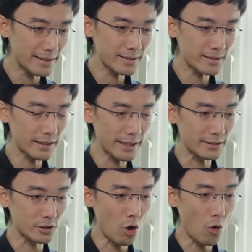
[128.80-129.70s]
This
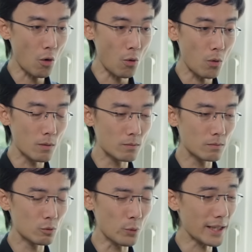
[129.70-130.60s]
is all
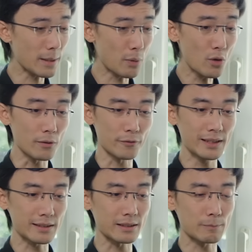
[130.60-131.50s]
weatherproof.
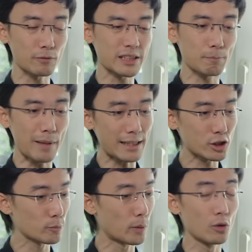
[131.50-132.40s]
This is
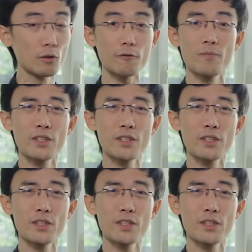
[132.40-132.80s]
splash proof,